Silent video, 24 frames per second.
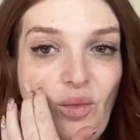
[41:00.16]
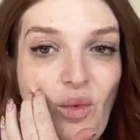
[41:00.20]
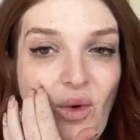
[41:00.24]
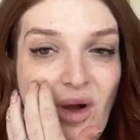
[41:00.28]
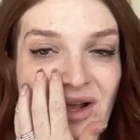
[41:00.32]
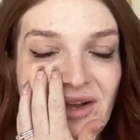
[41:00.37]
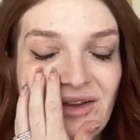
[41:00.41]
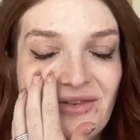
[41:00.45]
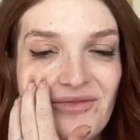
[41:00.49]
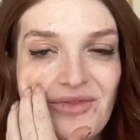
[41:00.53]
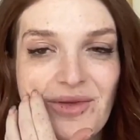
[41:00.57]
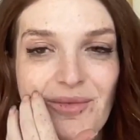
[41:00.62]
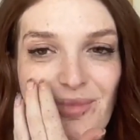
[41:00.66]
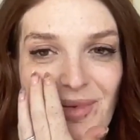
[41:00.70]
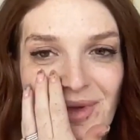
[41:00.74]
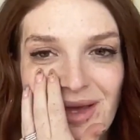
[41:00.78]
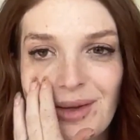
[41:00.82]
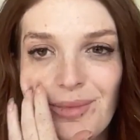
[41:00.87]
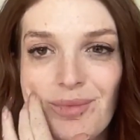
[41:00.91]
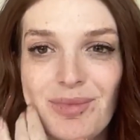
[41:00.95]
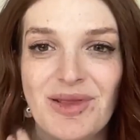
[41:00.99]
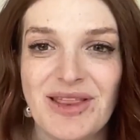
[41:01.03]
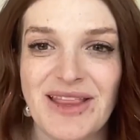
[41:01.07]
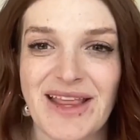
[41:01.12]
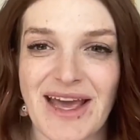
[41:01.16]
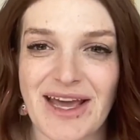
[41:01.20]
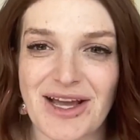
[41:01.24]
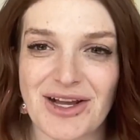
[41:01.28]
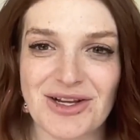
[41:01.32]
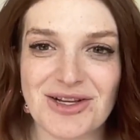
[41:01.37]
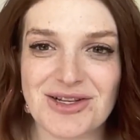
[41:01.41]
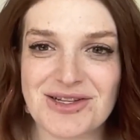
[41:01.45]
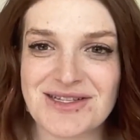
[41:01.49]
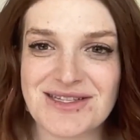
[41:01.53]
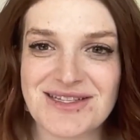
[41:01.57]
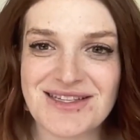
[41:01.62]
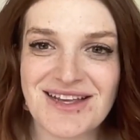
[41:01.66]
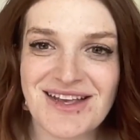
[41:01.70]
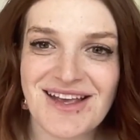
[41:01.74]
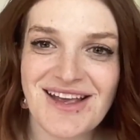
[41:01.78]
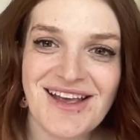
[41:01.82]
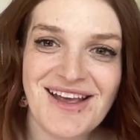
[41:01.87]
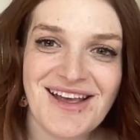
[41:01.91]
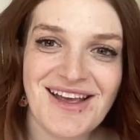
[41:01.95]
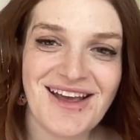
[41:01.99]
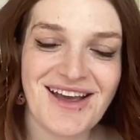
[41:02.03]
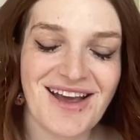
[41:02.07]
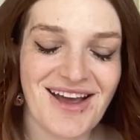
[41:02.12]
of the big players
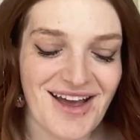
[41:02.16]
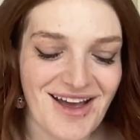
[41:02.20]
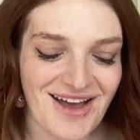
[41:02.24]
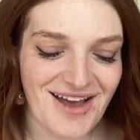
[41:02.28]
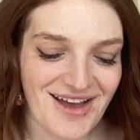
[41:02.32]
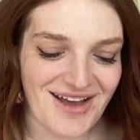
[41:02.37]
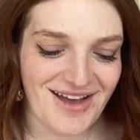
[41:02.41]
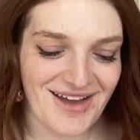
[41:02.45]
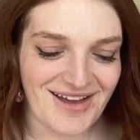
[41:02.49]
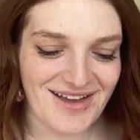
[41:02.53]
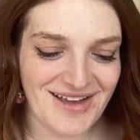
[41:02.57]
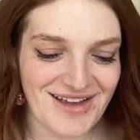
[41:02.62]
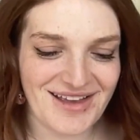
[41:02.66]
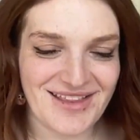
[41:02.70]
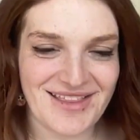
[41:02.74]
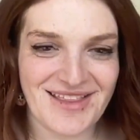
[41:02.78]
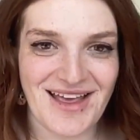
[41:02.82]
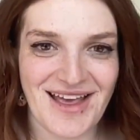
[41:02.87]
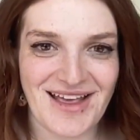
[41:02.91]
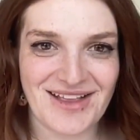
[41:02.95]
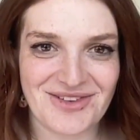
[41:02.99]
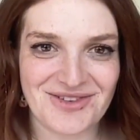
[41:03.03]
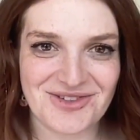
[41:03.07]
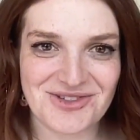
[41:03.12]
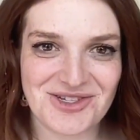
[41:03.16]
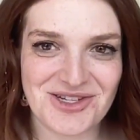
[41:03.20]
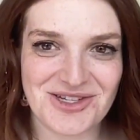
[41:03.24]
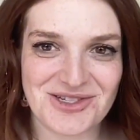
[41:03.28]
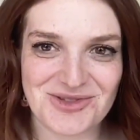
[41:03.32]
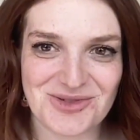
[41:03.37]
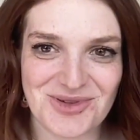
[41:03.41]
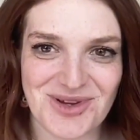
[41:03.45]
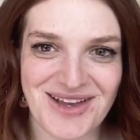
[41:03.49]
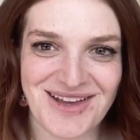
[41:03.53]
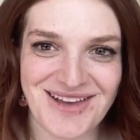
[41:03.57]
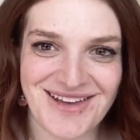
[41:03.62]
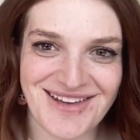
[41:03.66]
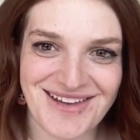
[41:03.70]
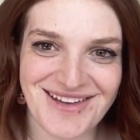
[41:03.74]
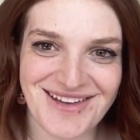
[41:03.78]
in the energy drink